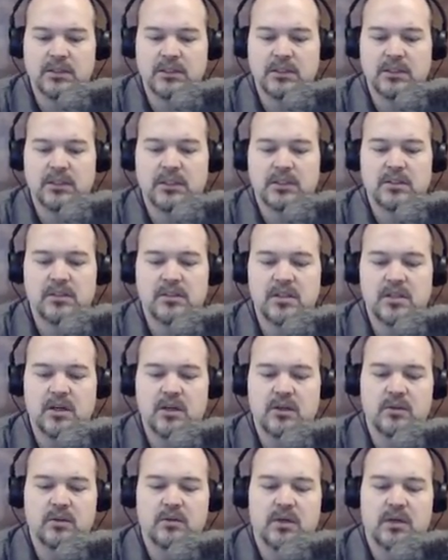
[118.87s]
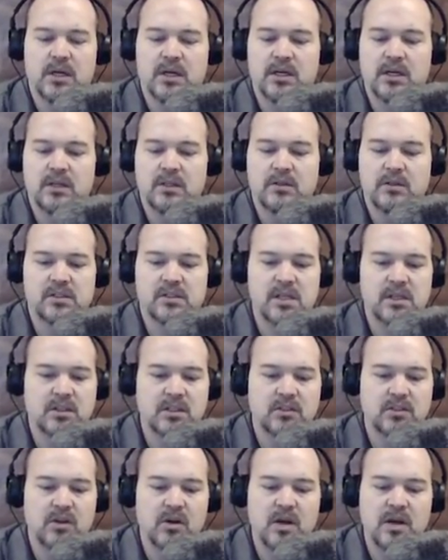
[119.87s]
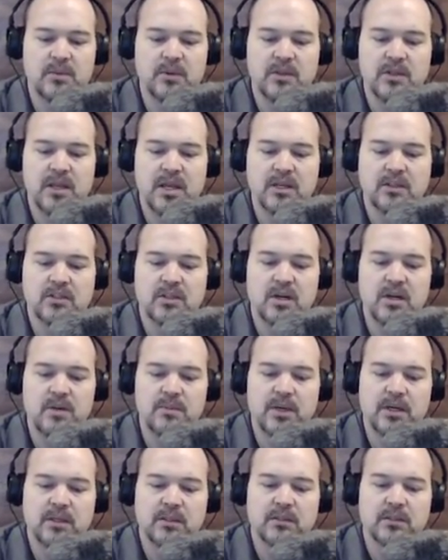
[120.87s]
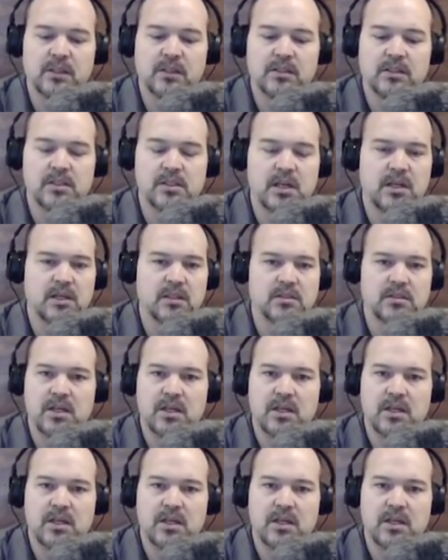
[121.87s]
So you set the time on the egg timer, say it's a